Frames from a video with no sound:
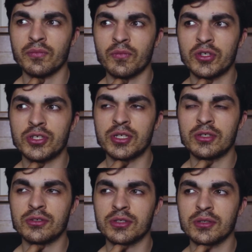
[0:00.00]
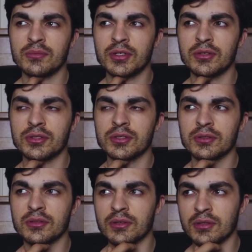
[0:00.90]
which is interesting because
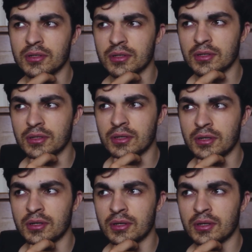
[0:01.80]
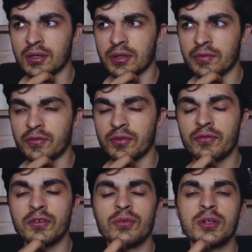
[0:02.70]
a
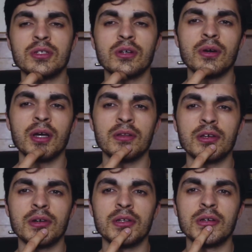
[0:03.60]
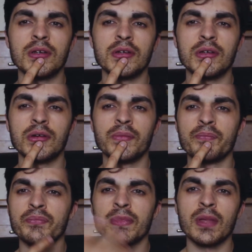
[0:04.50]
few weeks ago I had the idea, you know,
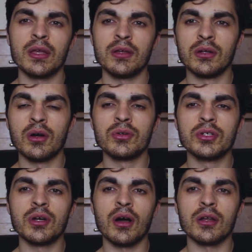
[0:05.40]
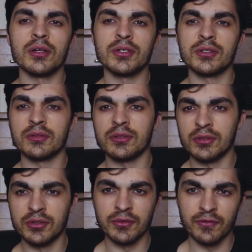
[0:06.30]
you'll go to college and you'll
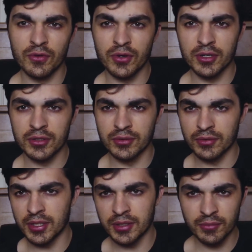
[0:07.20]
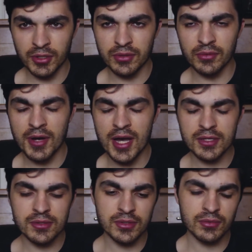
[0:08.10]
do a 4-year degree, and you might do a
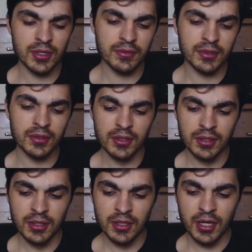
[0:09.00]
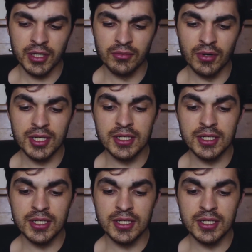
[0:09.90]
master's or whatever, and you write a